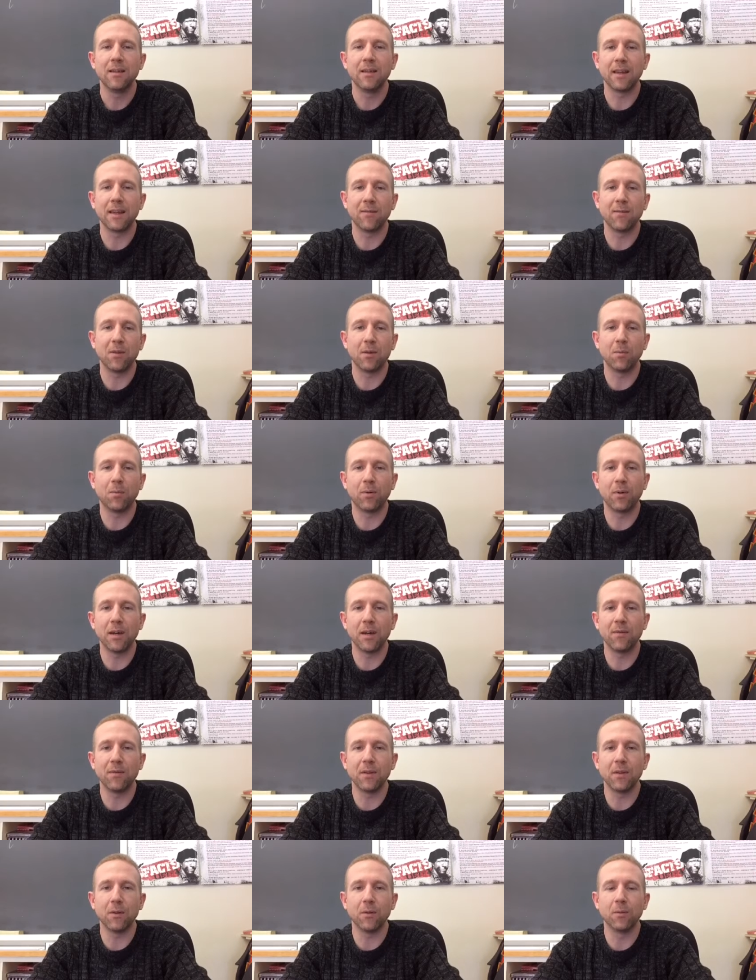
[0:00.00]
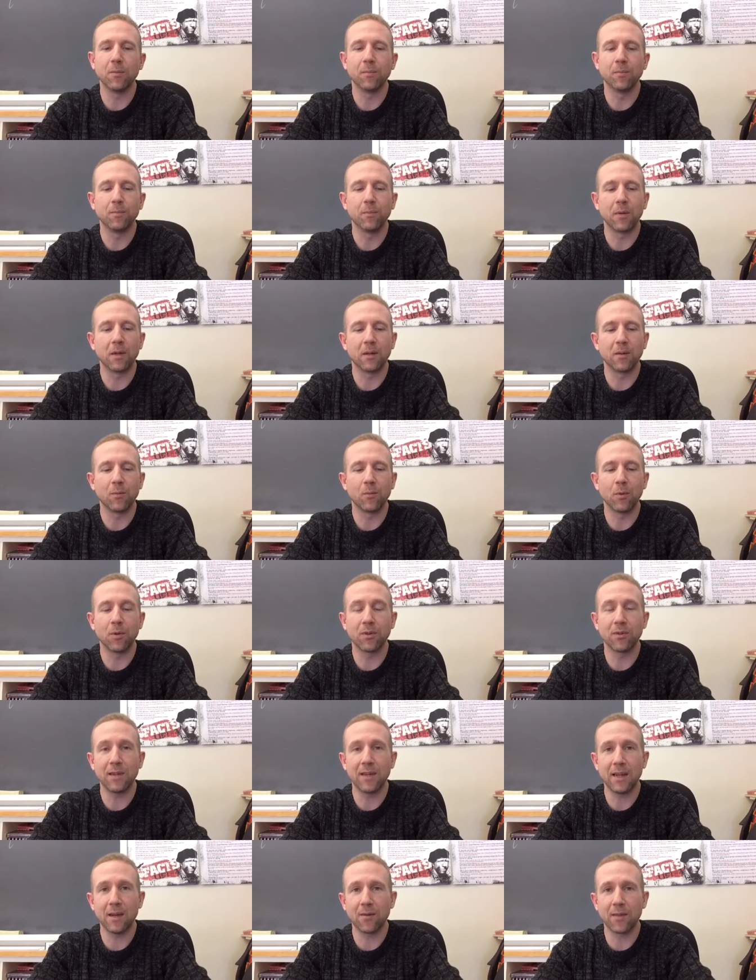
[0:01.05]
to give you a preview, but we'll
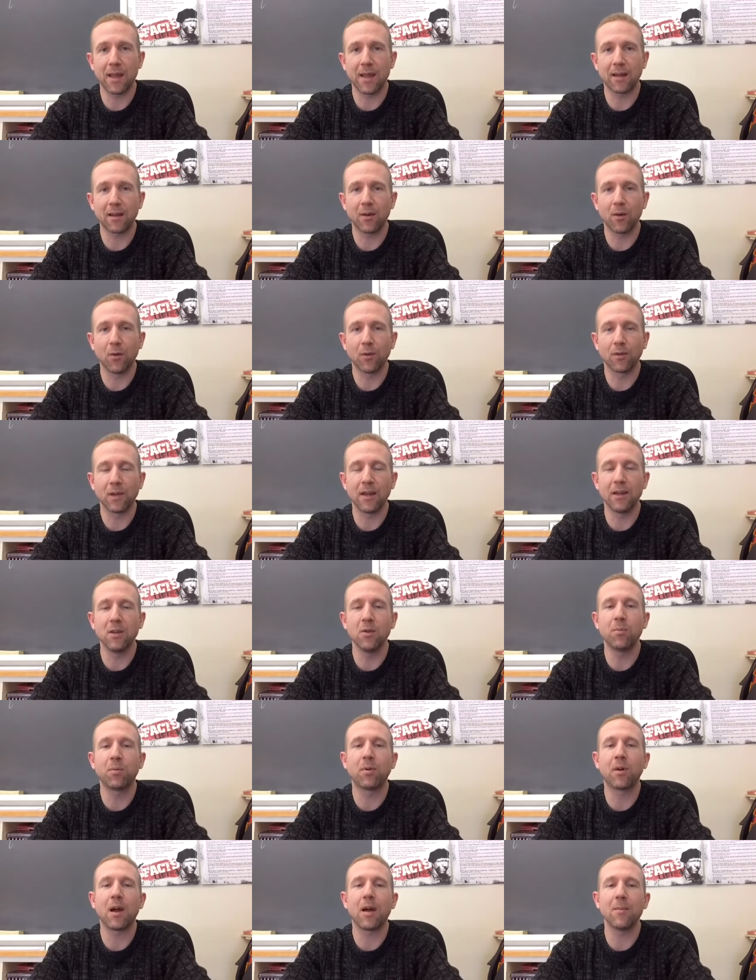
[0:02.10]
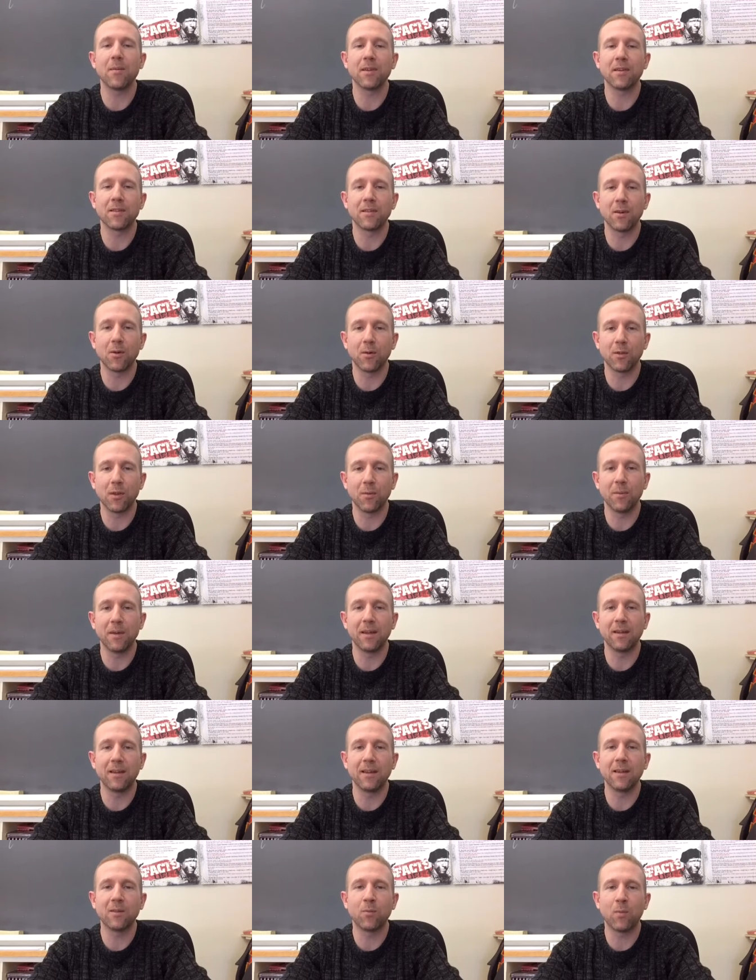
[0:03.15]
see how that goes. I do promise though, there'll be
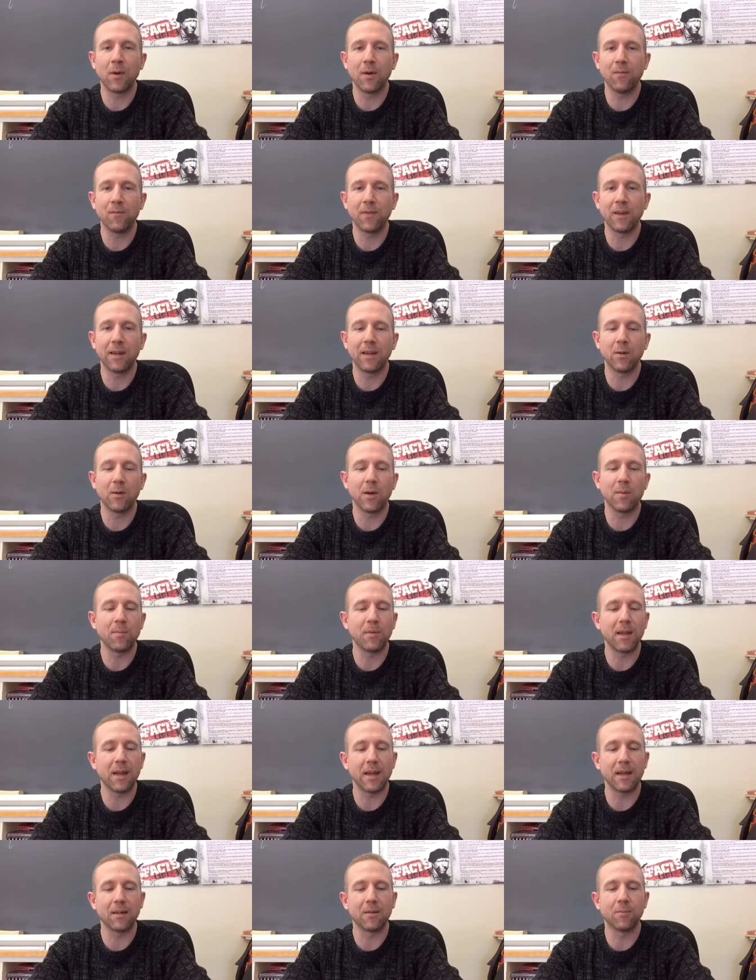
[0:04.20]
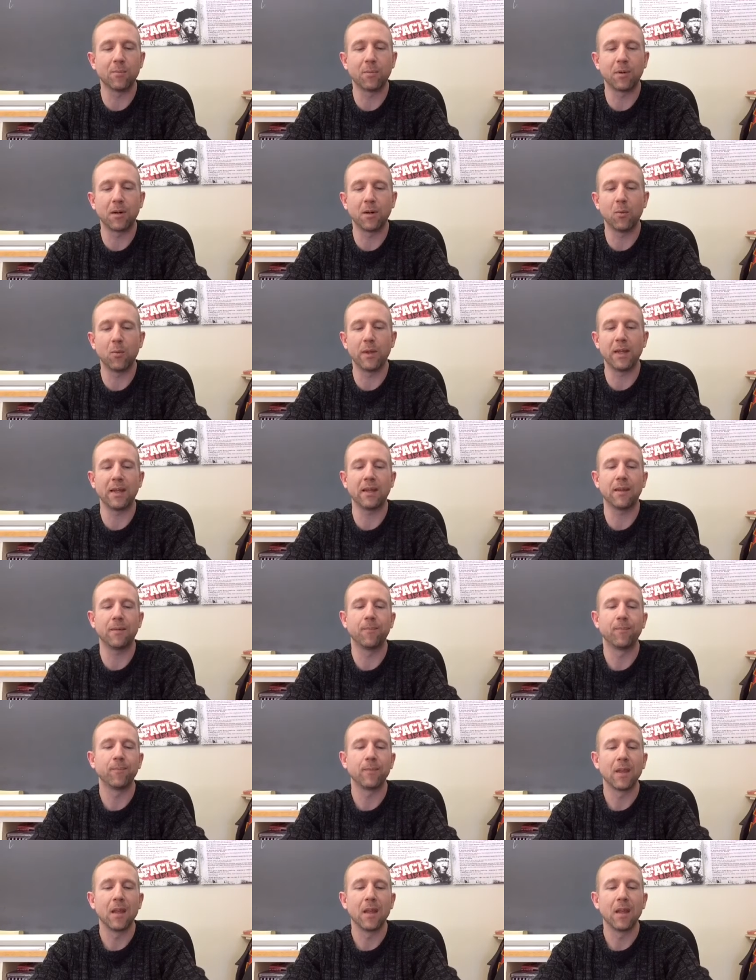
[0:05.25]
at least one video update per week.